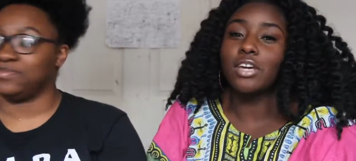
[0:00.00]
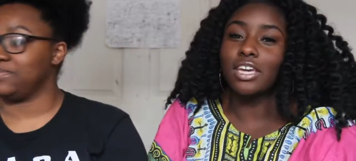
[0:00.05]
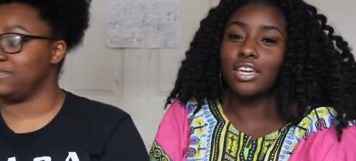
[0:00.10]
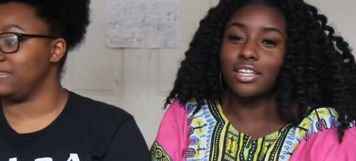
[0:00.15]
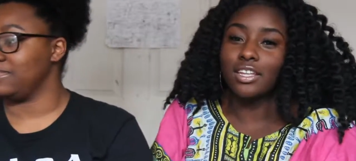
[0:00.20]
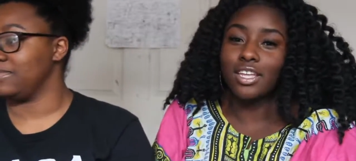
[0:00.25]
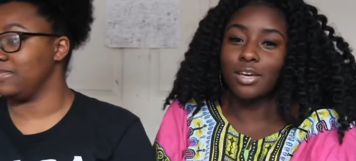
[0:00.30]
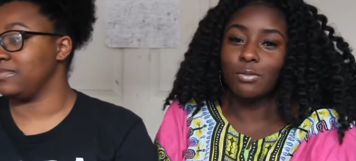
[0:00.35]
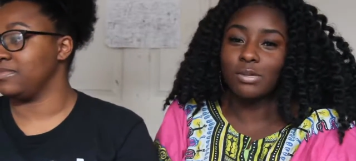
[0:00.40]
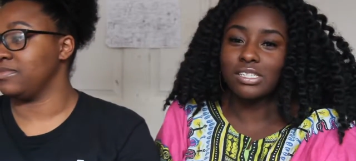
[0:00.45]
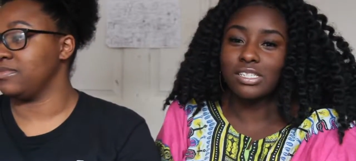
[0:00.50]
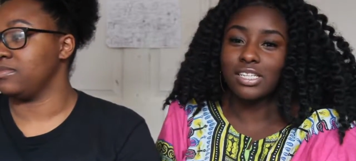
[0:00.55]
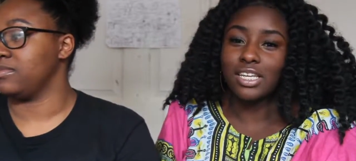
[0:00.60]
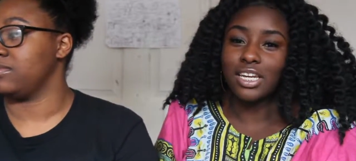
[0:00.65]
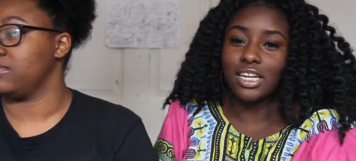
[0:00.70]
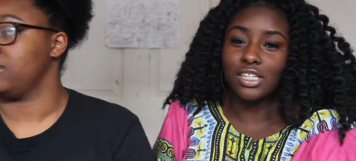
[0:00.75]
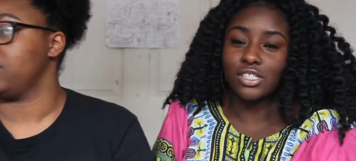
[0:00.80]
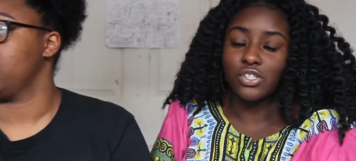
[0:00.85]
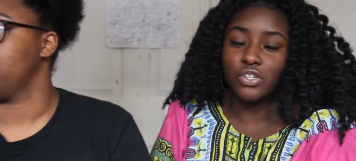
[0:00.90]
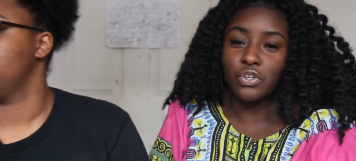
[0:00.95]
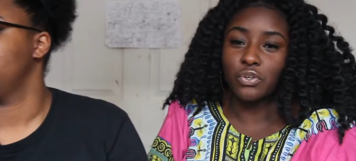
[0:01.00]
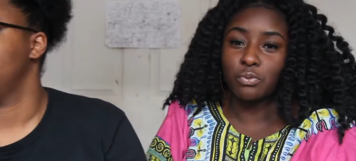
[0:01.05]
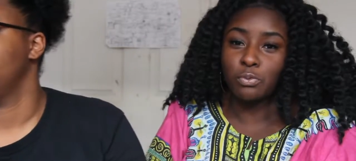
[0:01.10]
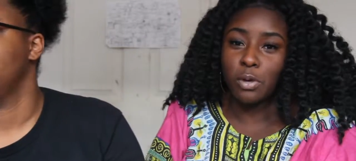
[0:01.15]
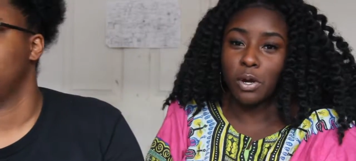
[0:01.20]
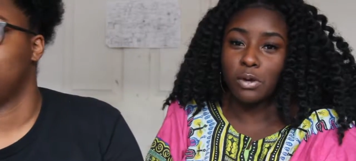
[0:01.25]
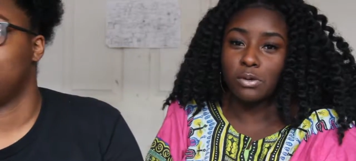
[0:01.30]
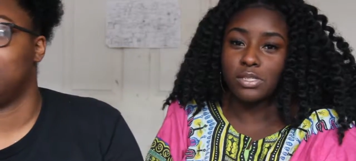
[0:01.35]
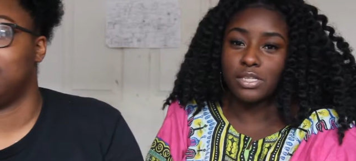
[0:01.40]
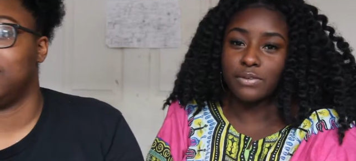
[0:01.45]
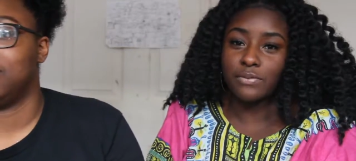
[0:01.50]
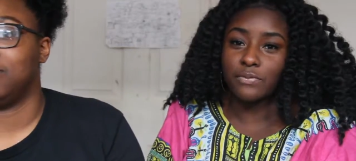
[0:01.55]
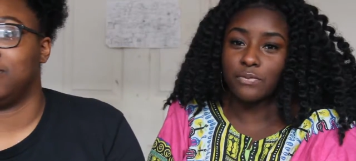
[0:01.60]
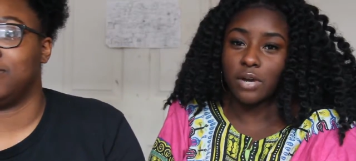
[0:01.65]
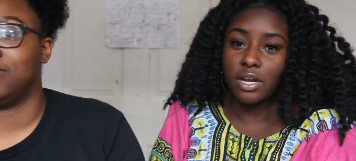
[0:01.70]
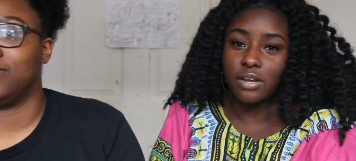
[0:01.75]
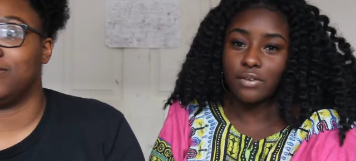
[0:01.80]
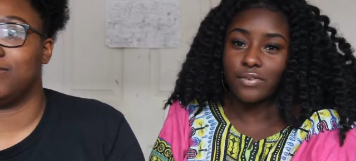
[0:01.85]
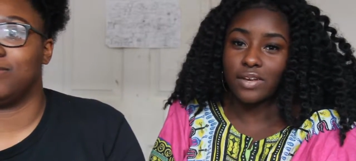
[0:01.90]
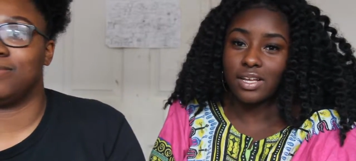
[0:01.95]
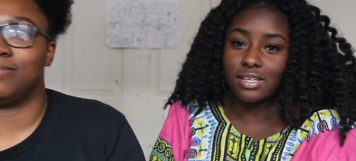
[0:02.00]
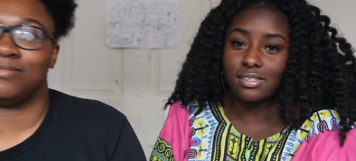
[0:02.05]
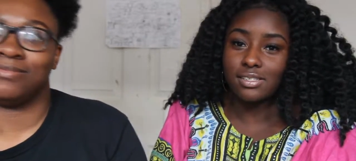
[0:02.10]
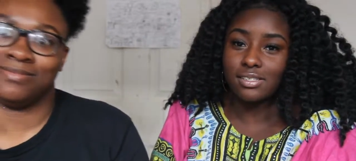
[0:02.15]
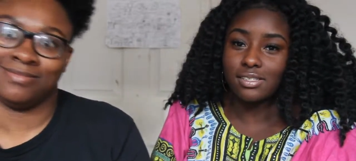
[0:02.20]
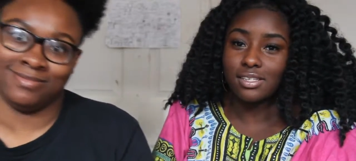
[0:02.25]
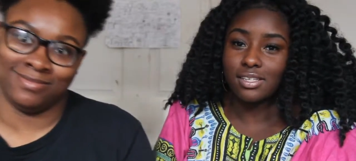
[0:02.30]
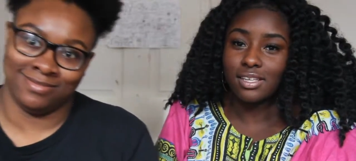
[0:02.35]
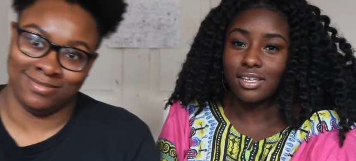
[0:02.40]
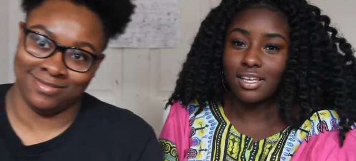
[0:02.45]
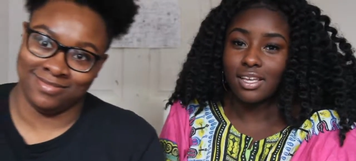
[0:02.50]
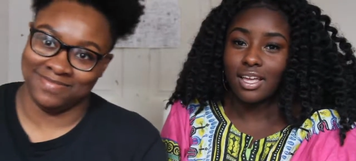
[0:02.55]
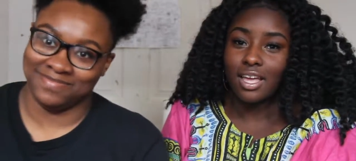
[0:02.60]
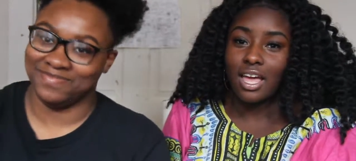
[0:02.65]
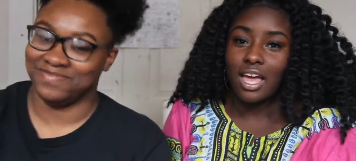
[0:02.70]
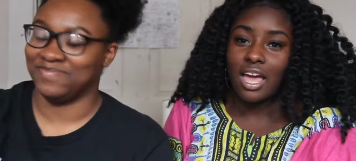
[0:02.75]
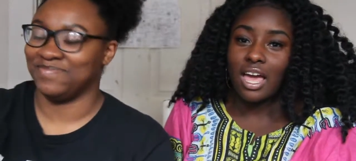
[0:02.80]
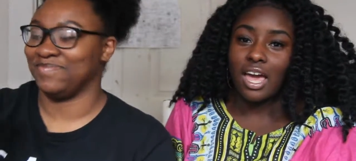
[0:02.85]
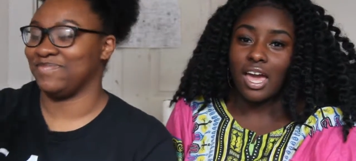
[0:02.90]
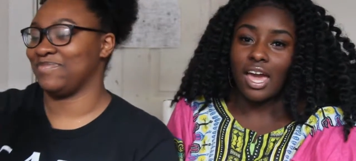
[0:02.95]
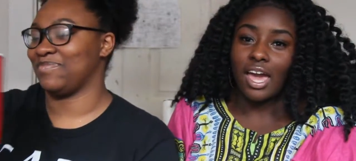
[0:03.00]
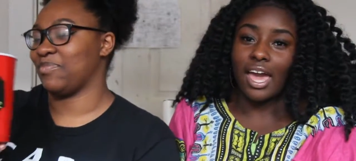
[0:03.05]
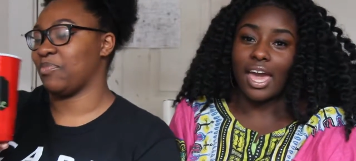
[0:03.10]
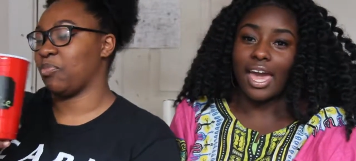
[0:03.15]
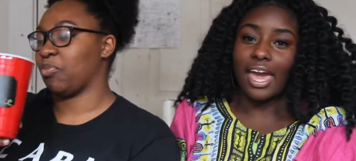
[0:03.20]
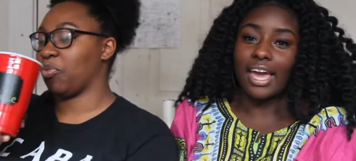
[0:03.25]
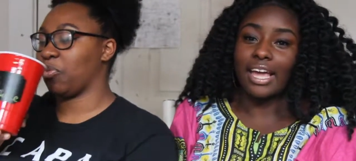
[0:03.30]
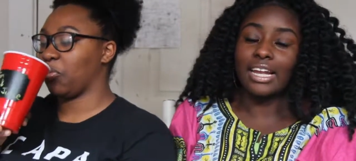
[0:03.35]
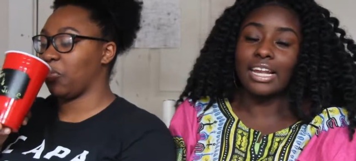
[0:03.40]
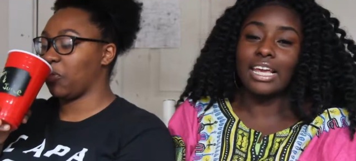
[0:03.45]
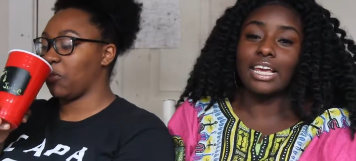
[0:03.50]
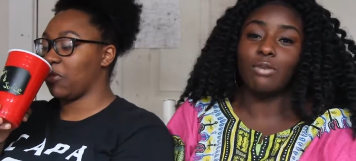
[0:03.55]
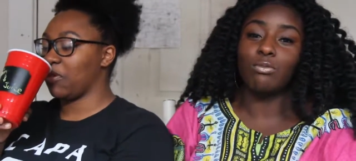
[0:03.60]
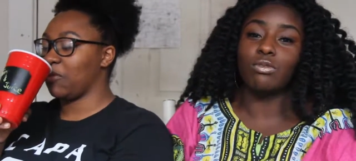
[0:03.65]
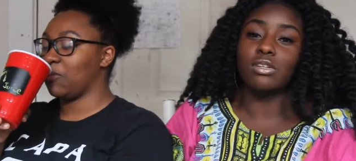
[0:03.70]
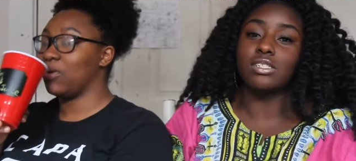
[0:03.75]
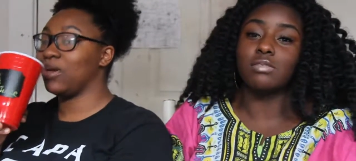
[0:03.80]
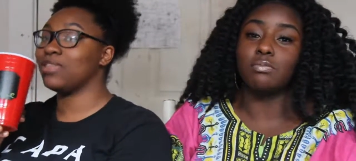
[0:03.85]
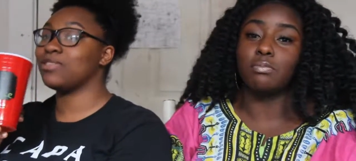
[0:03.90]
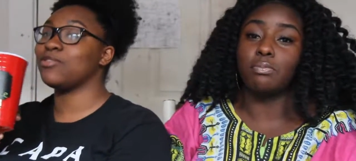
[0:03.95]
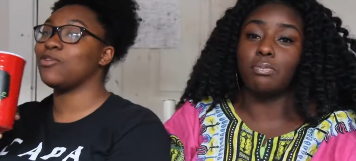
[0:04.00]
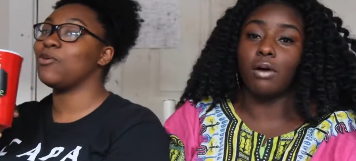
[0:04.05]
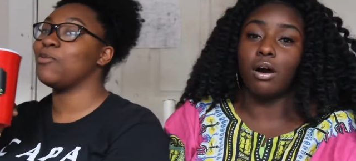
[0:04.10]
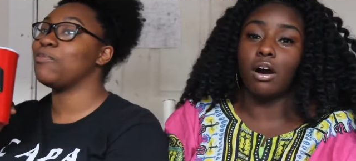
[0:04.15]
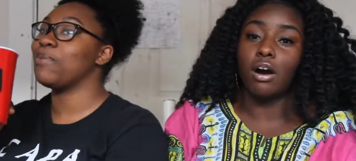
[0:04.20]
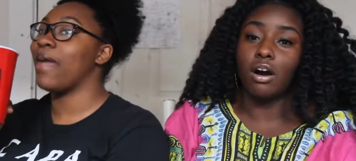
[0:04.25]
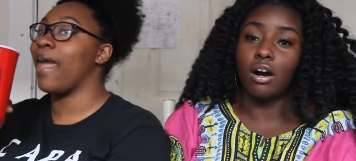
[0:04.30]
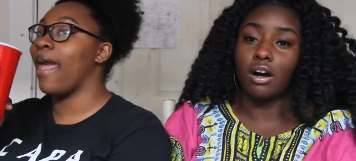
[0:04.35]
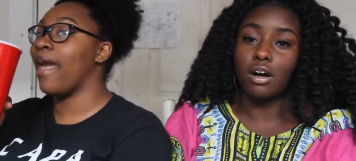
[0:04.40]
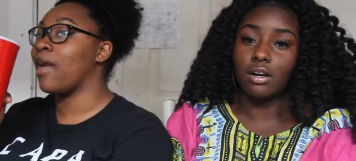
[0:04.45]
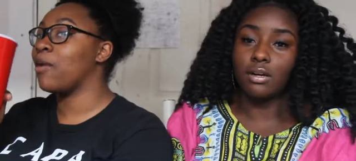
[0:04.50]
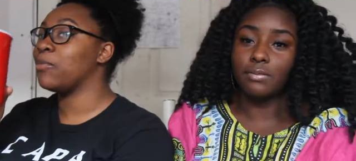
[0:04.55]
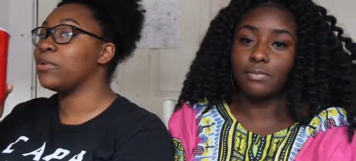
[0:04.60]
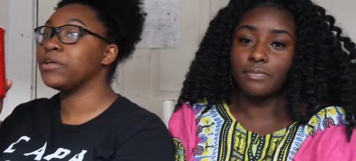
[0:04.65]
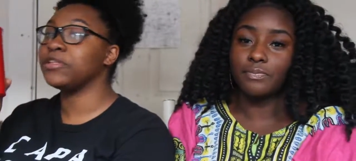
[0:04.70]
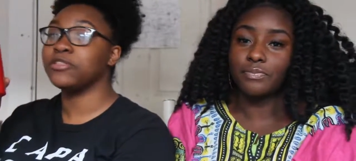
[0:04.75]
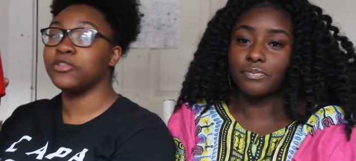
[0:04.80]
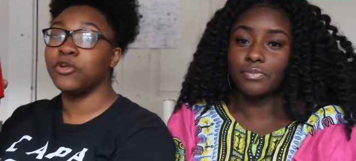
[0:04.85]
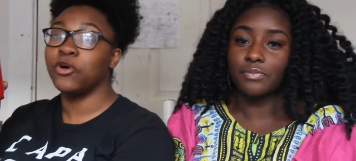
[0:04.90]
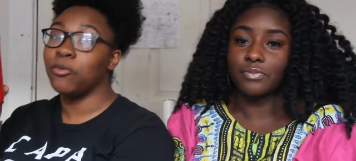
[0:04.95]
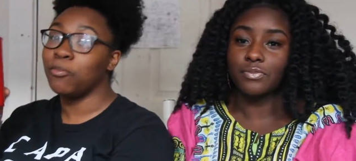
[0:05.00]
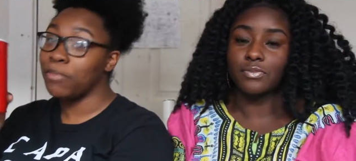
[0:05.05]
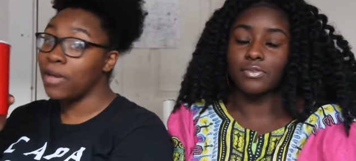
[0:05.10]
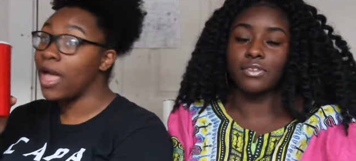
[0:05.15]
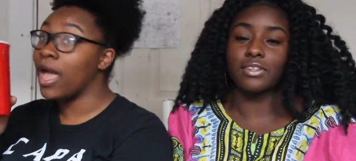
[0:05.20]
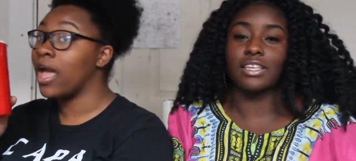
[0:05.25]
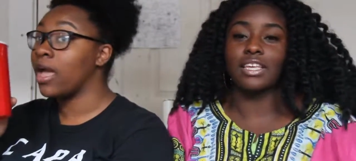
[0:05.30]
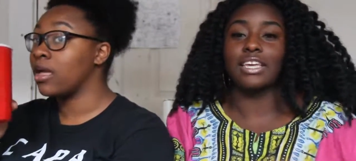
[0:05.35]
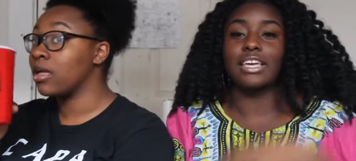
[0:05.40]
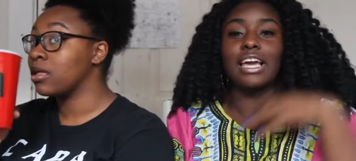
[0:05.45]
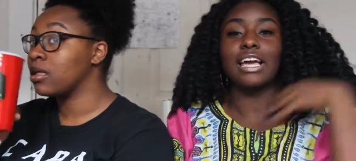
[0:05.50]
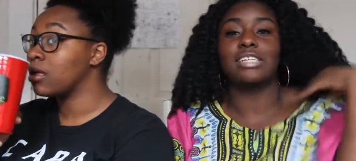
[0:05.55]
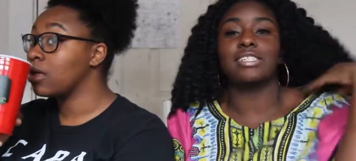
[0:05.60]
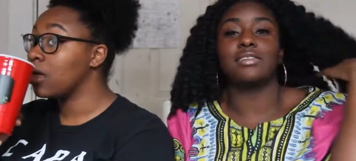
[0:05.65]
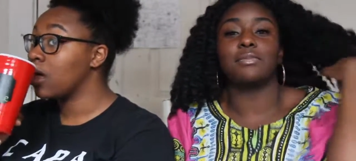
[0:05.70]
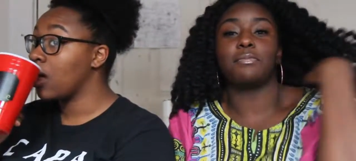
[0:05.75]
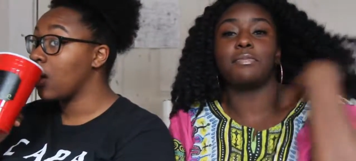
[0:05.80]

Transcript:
Speaker 1: Ealy was sitting two rows in front of us. Mm. And he was with his grown. little bay. with his little bay. He has a